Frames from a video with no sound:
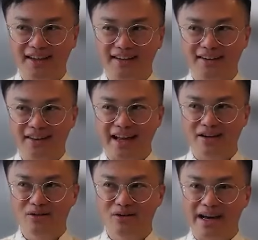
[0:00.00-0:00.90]
and on
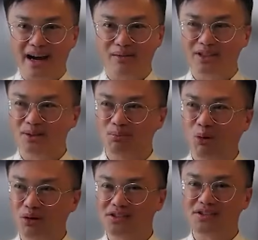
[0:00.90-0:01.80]
that note, Matt, how much
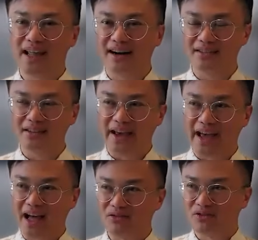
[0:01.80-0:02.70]
importance now do you
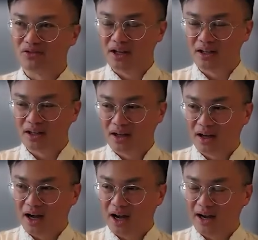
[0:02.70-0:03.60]
have?
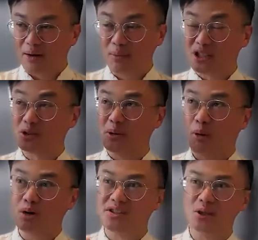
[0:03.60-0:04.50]
How much
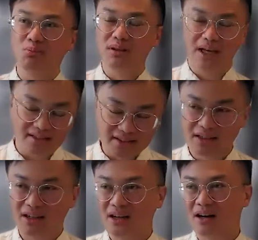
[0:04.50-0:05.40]
importance do you
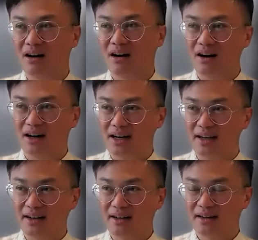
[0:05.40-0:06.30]
place
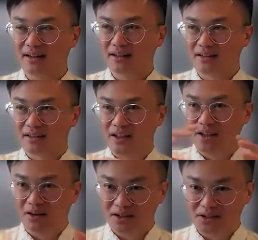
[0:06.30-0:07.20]
on
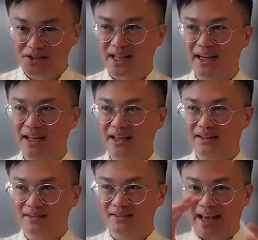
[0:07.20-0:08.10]

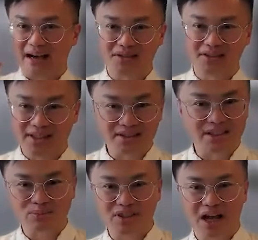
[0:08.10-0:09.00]
understanding like how
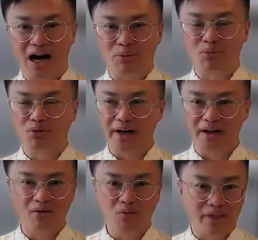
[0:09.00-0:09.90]
systems
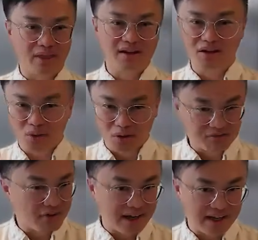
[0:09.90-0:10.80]
operate within
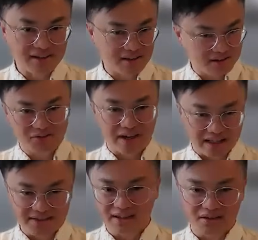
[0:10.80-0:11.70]
the
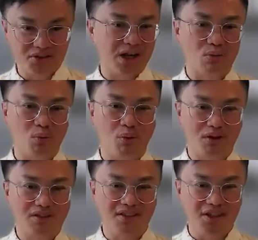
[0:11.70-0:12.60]
finance leaders that
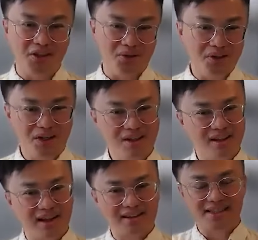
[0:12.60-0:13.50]
report to you?
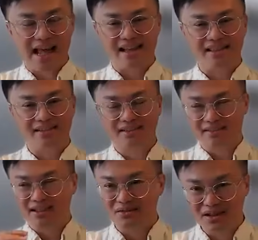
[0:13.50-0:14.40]
Like, is that
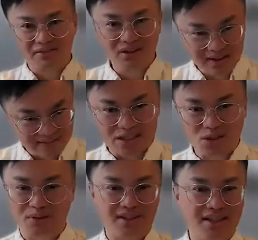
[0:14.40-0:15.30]
level of
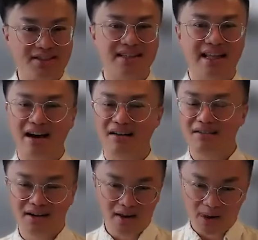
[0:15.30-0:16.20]
expertise
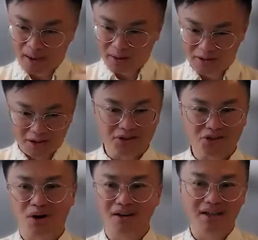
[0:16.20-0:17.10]
now
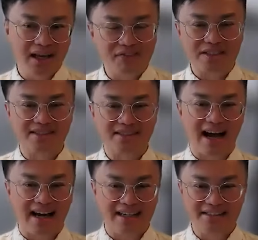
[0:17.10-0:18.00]
strongly
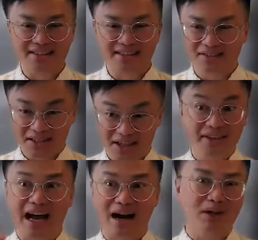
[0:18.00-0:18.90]
emphasized?
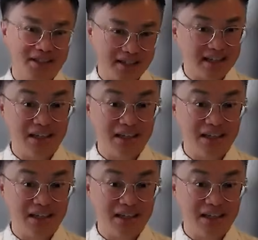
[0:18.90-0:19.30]
Given how much